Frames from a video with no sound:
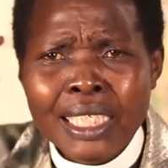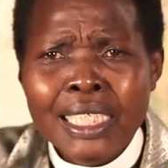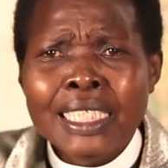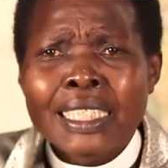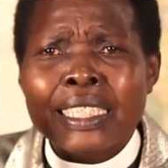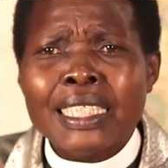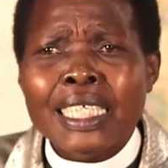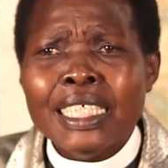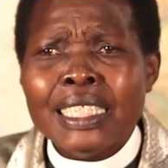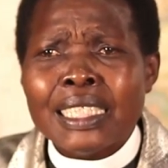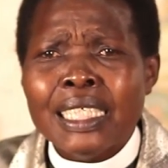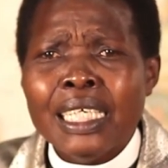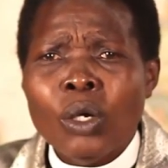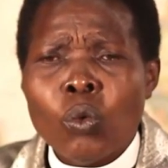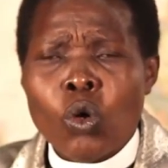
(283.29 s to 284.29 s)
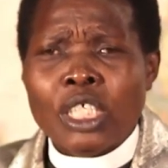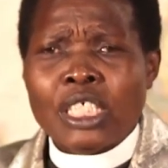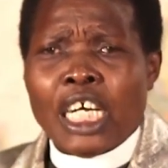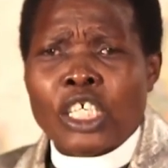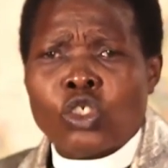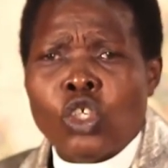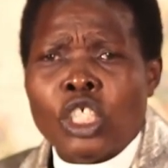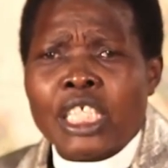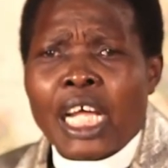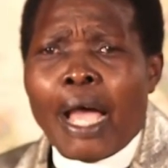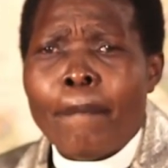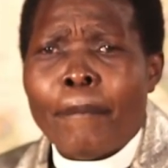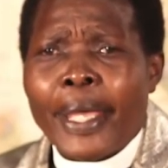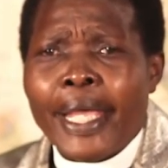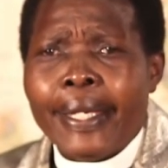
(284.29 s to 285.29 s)
Is it what has not
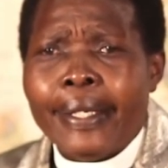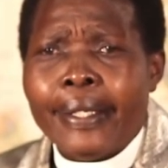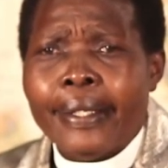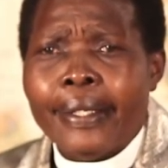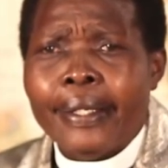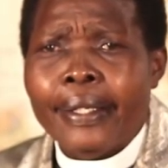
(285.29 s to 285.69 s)
happened?